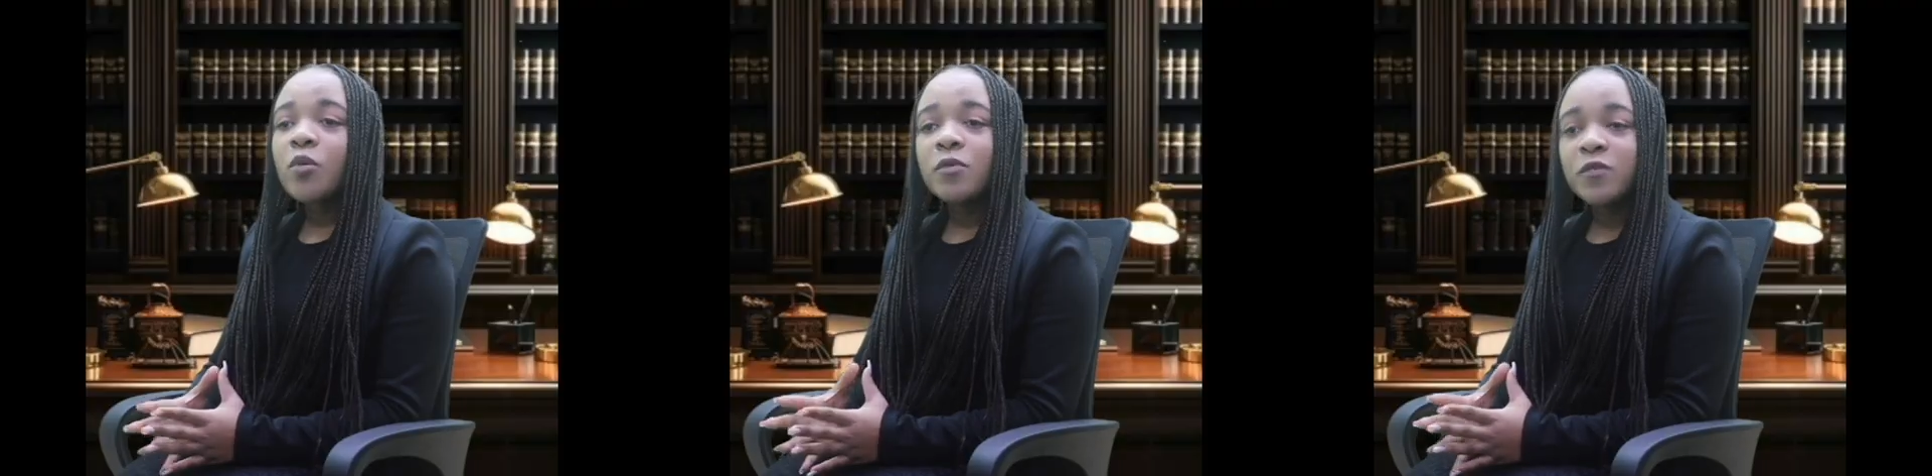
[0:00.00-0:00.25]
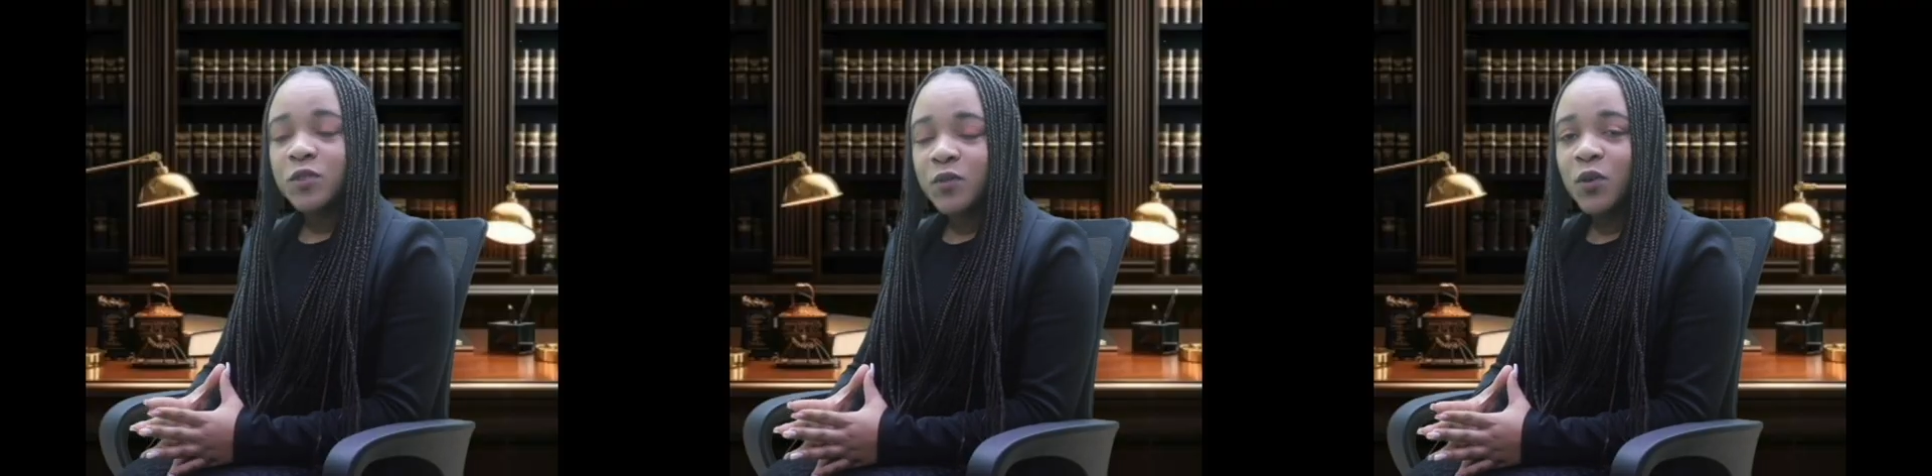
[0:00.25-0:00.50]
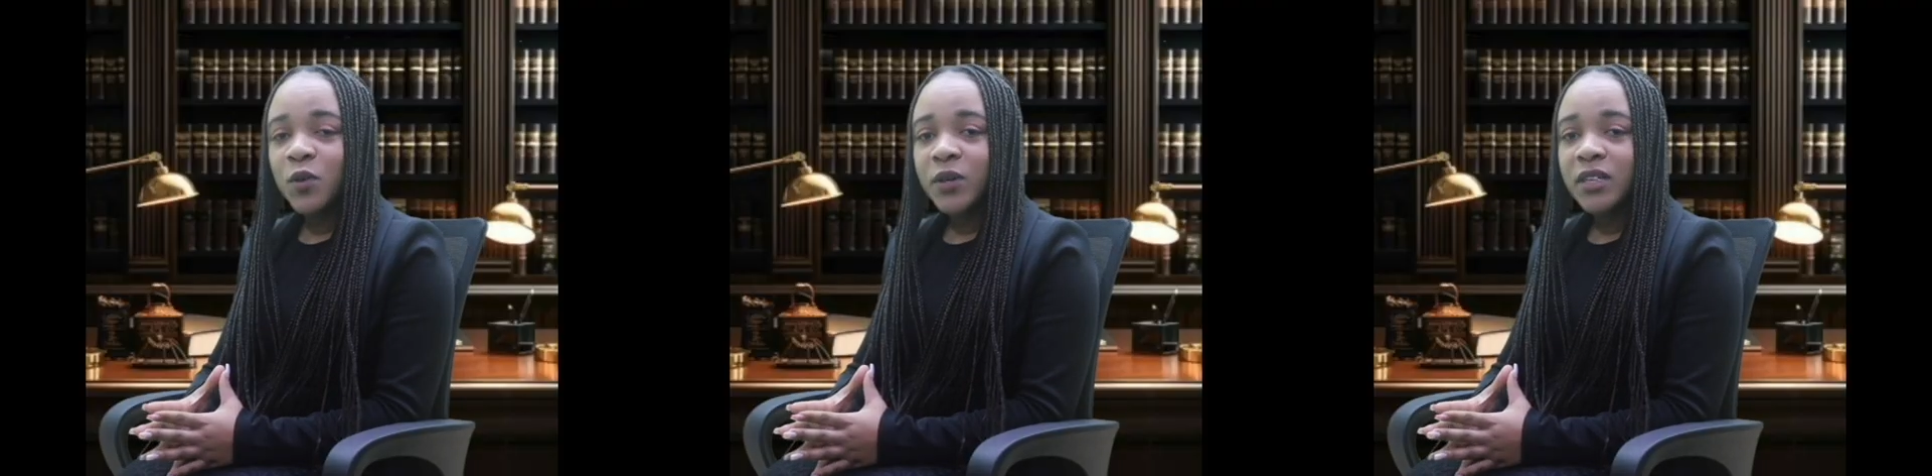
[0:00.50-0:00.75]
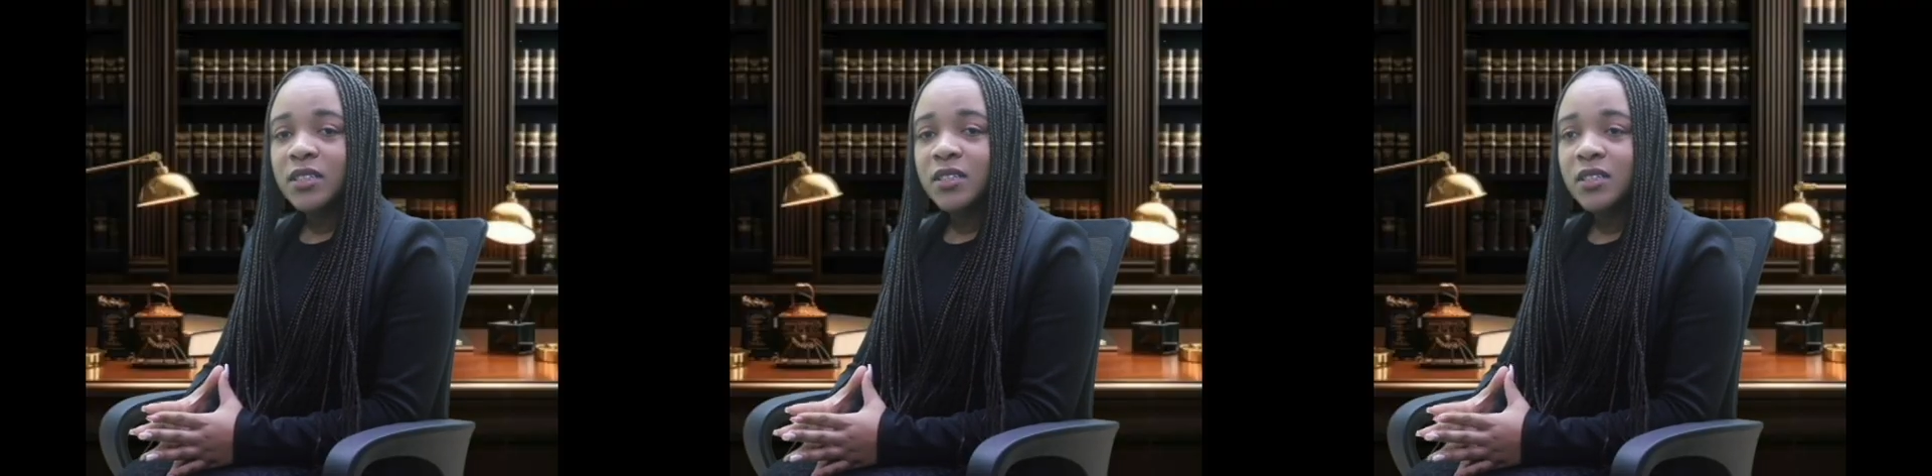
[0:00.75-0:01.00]
moves
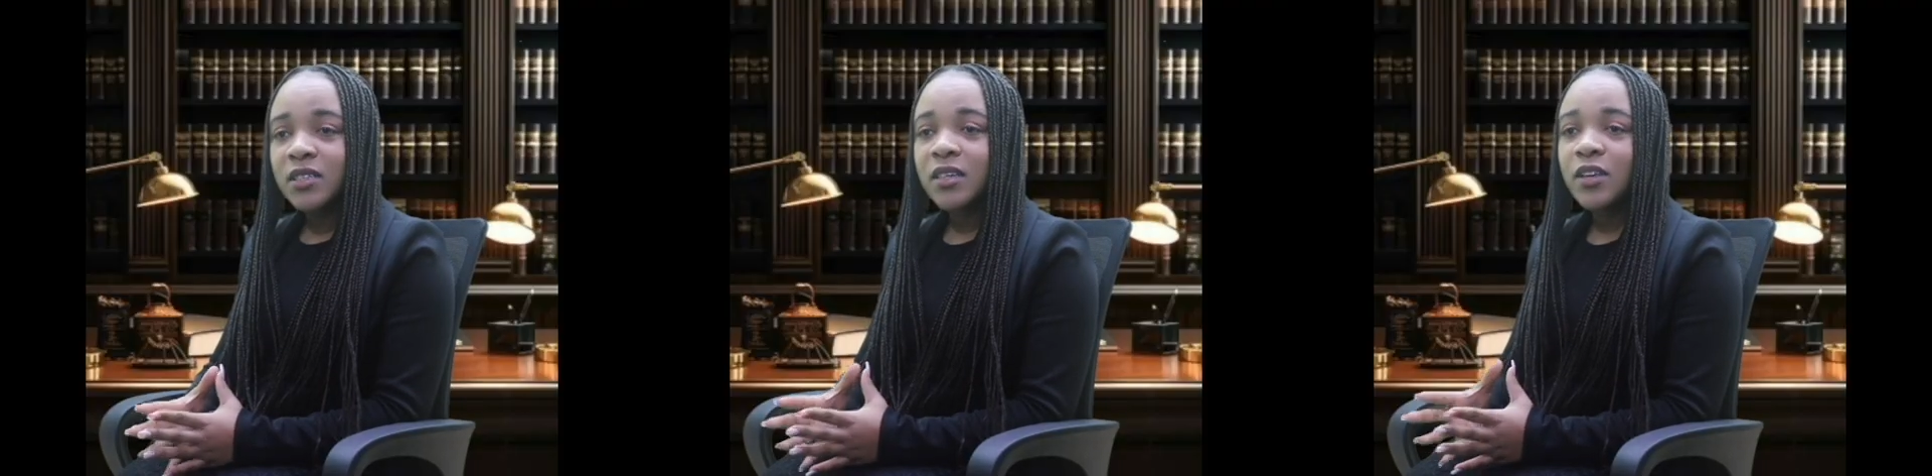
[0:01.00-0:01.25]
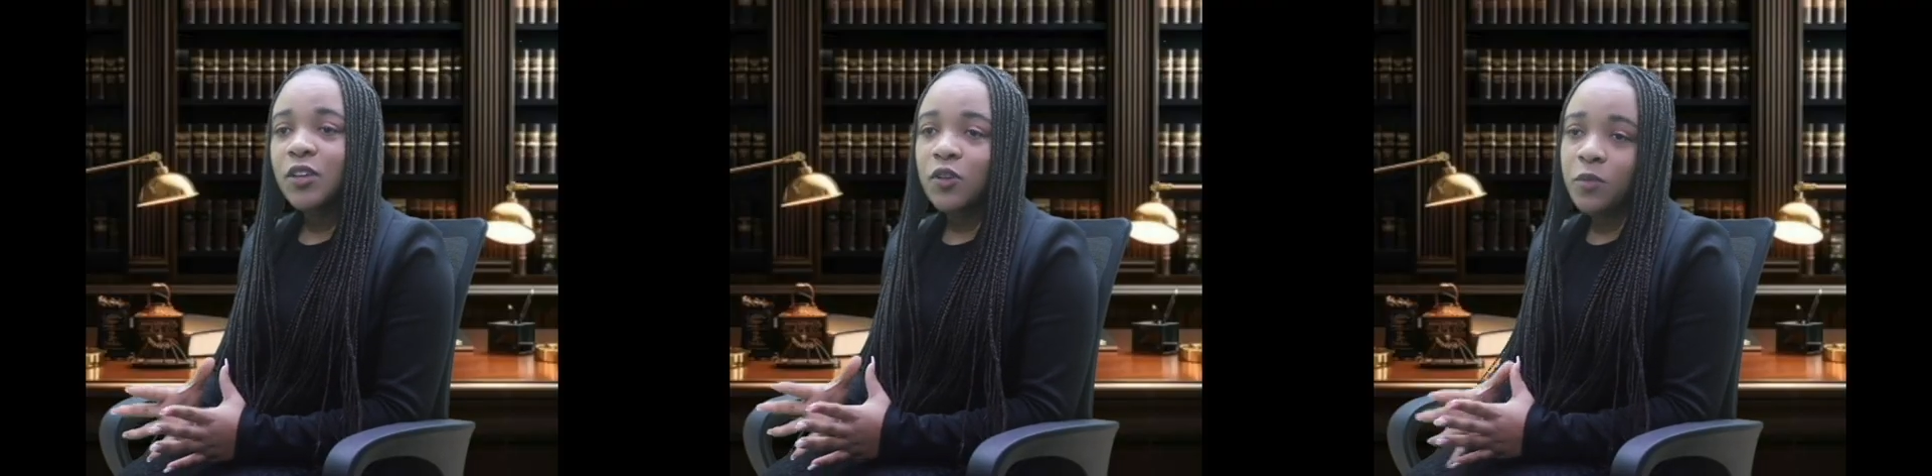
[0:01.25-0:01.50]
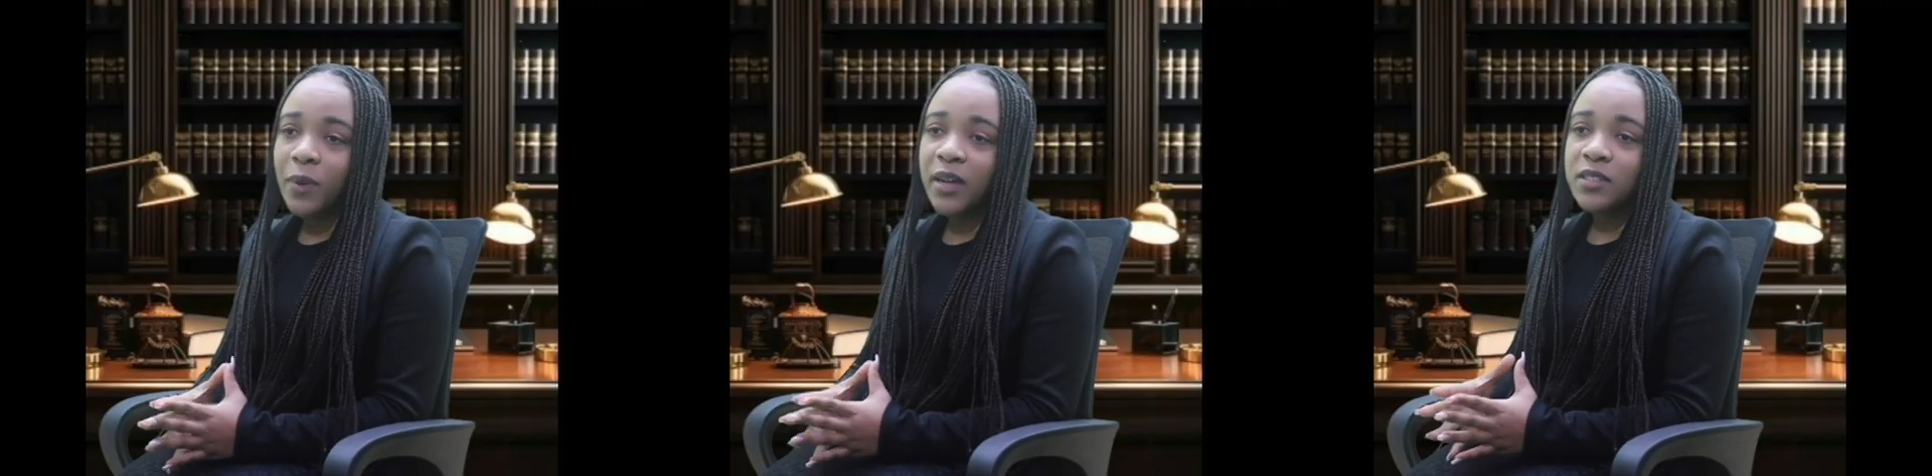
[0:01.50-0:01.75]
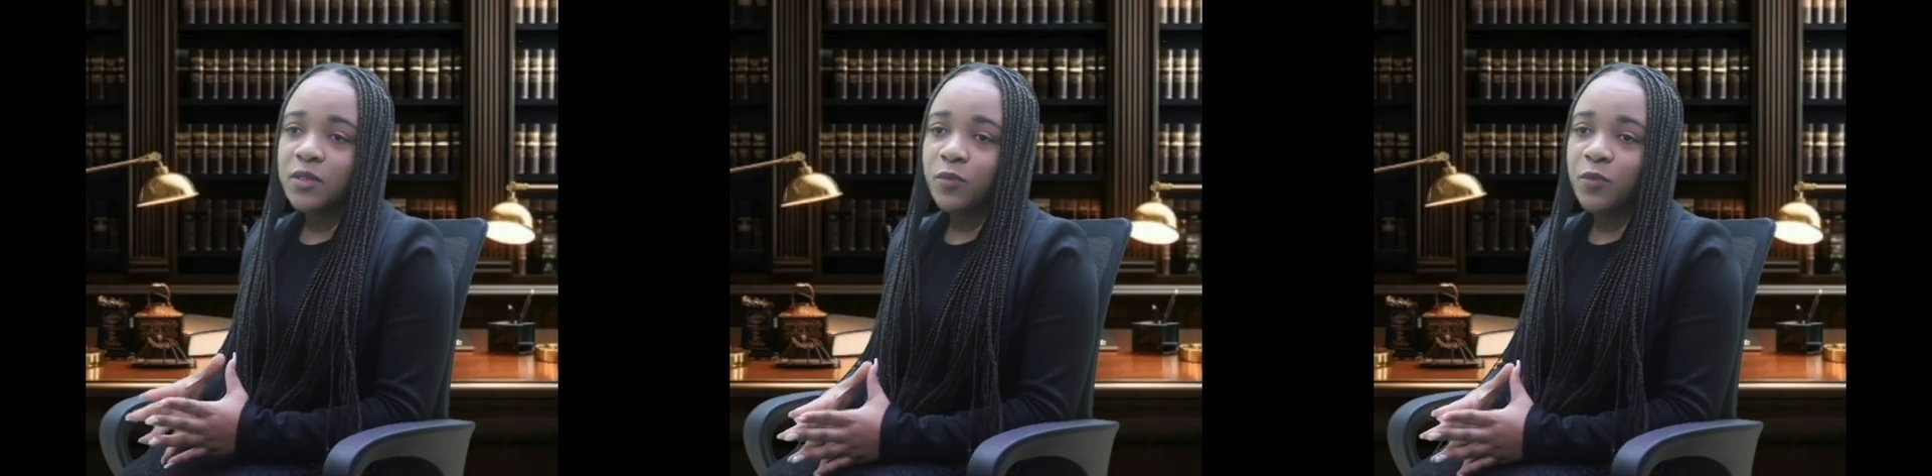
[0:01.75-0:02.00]
forward, you
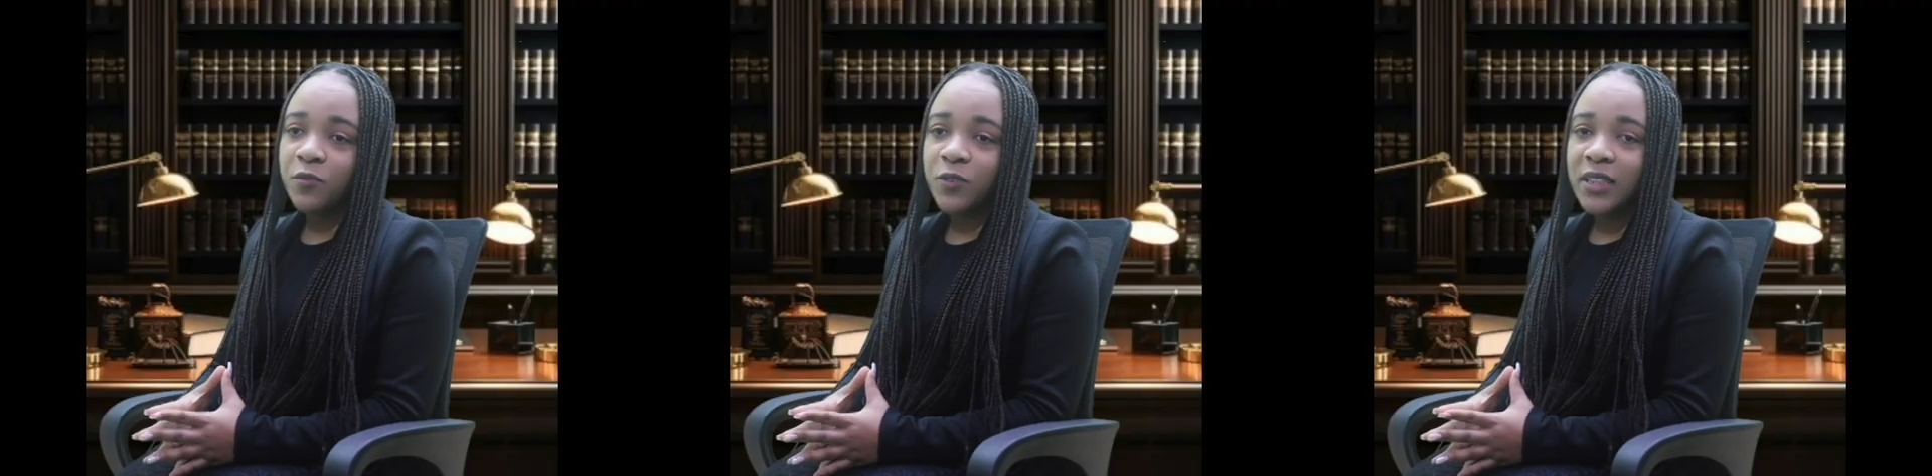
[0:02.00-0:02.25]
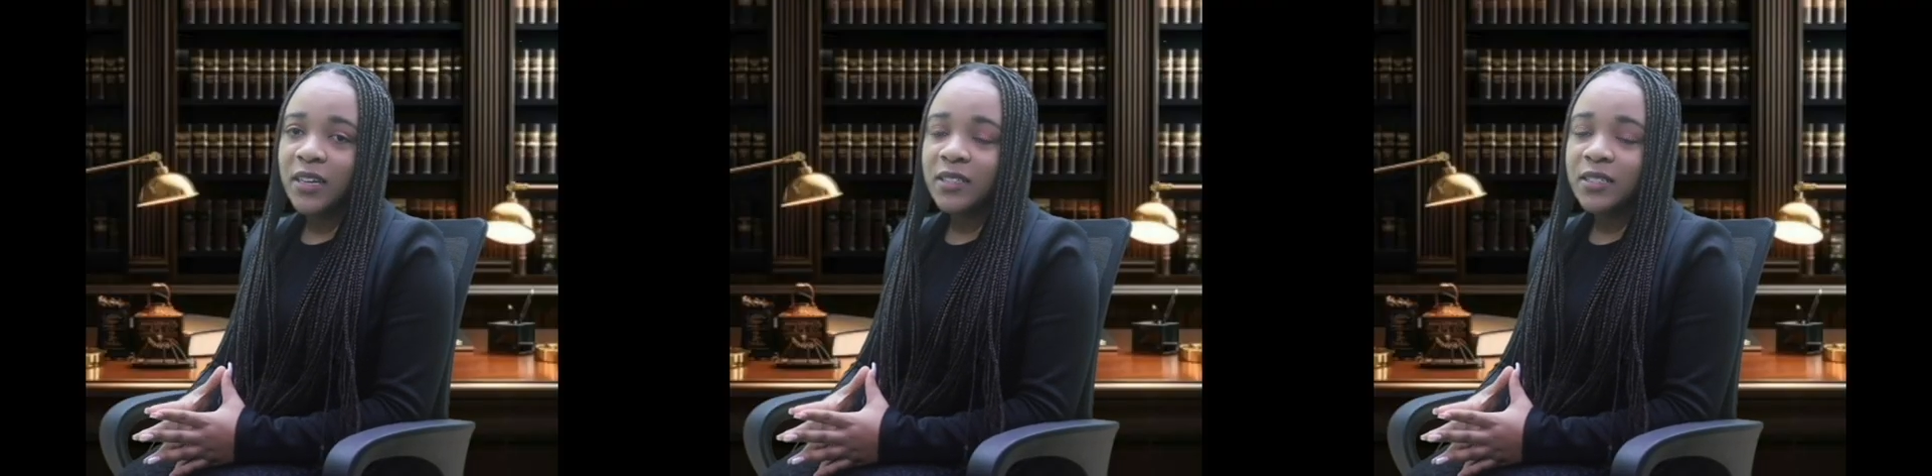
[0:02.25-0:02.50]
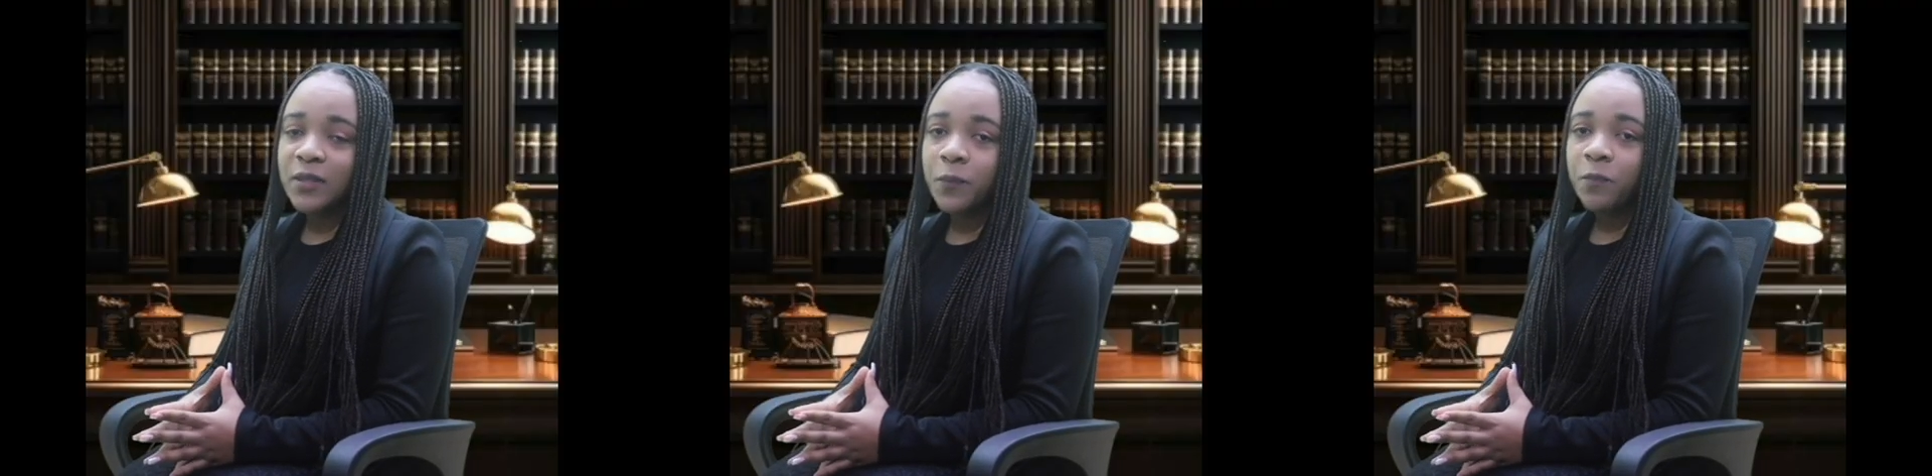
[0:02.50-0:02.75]
must move with it.